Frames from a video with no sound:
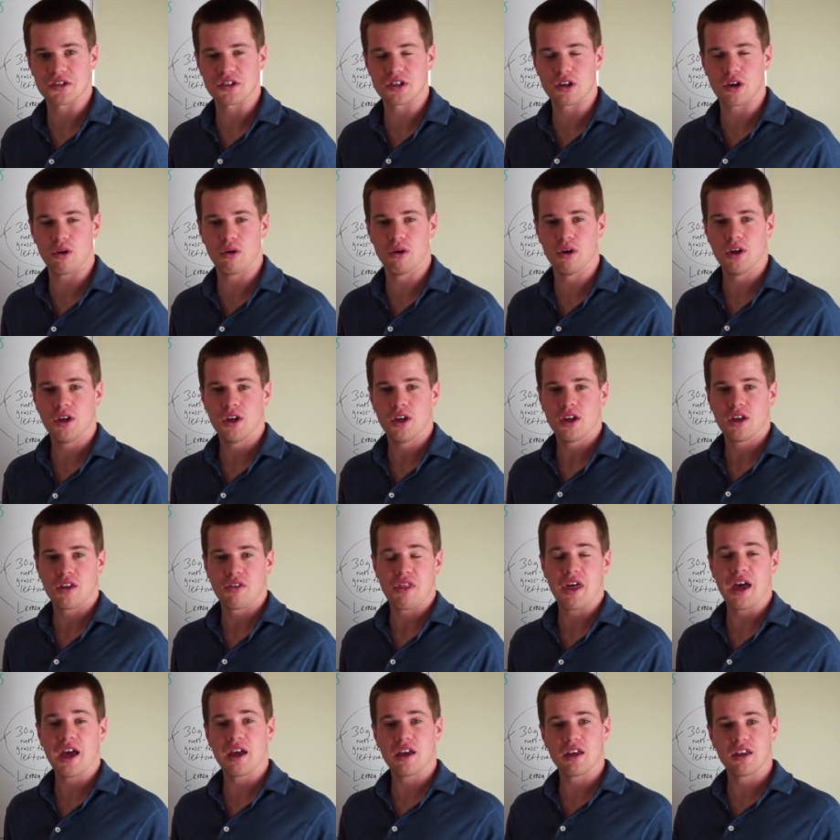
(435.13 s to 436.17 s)
So
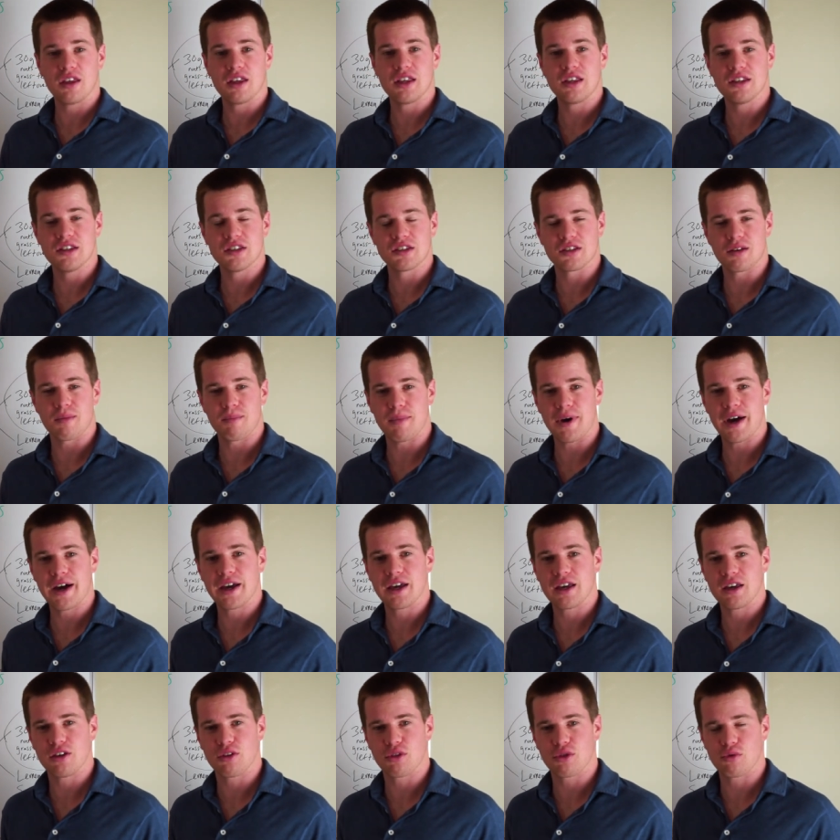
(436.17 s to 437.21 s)
that is
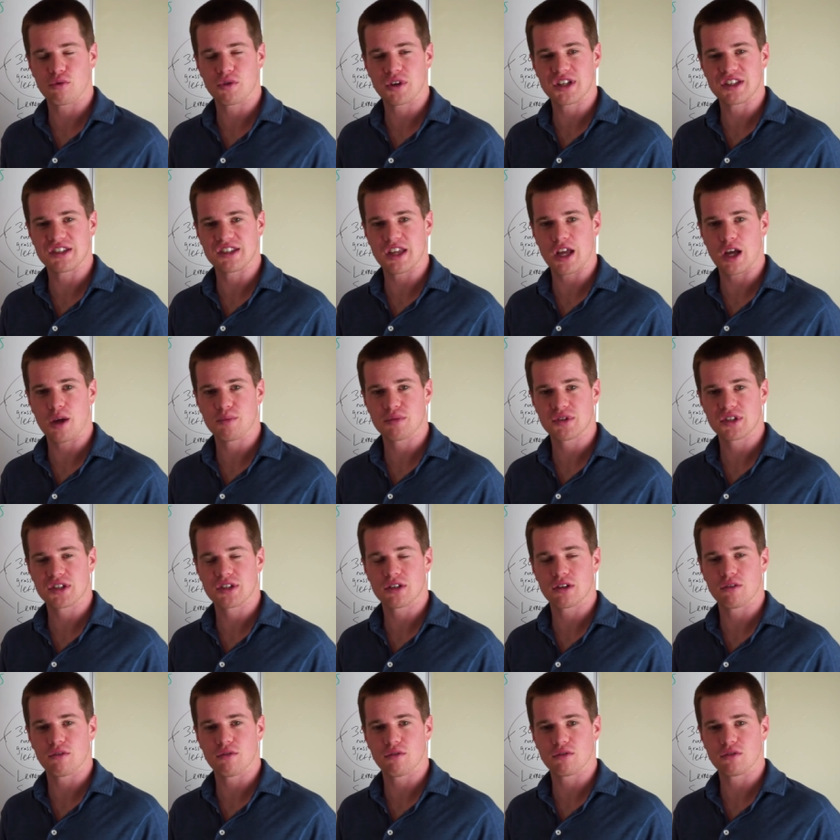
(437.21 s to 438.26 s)
my three
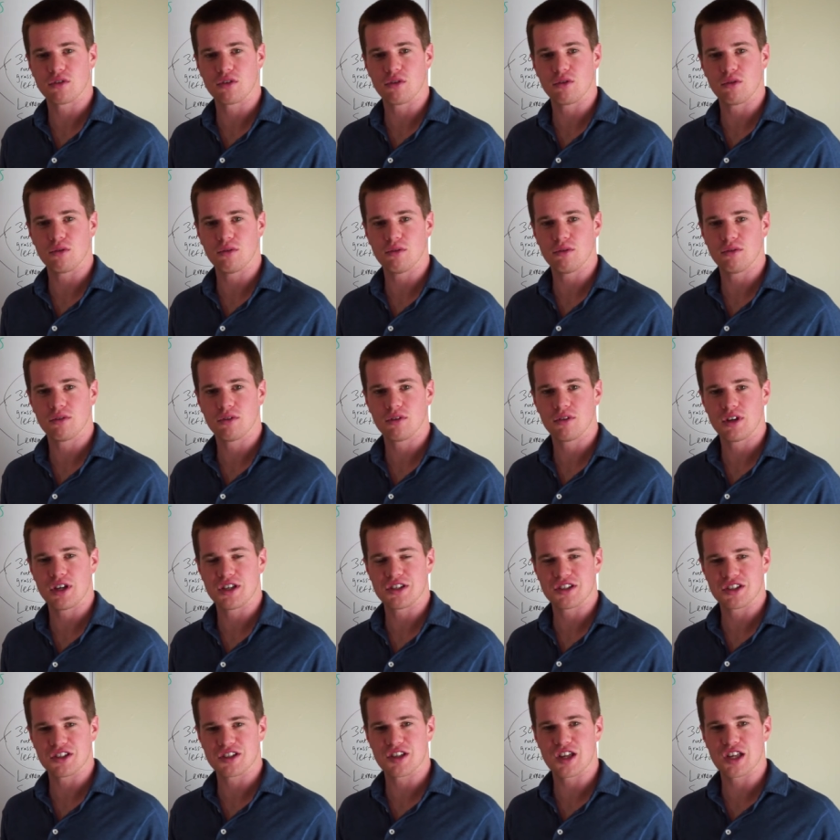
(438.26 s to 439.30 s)
steps to a
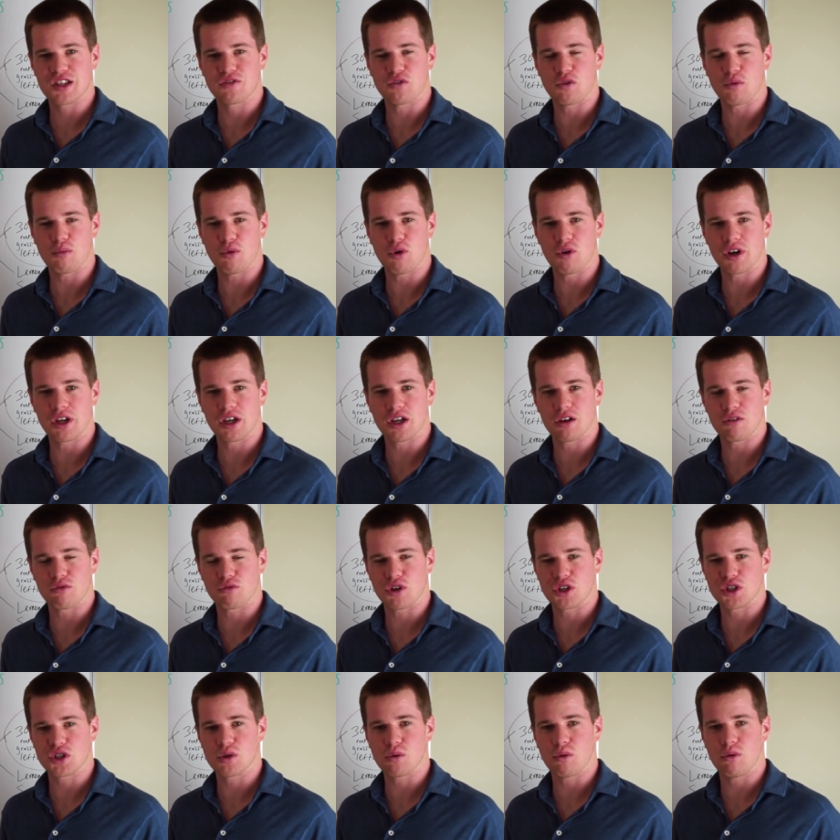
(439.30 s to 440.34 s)
successful morning
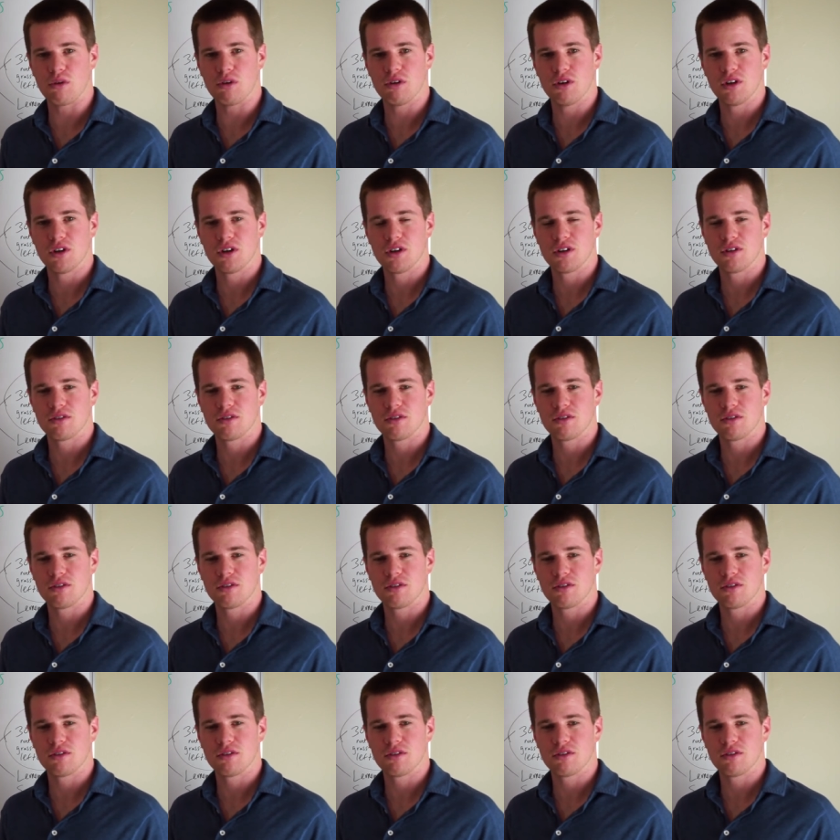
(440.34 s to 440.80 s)
ritual.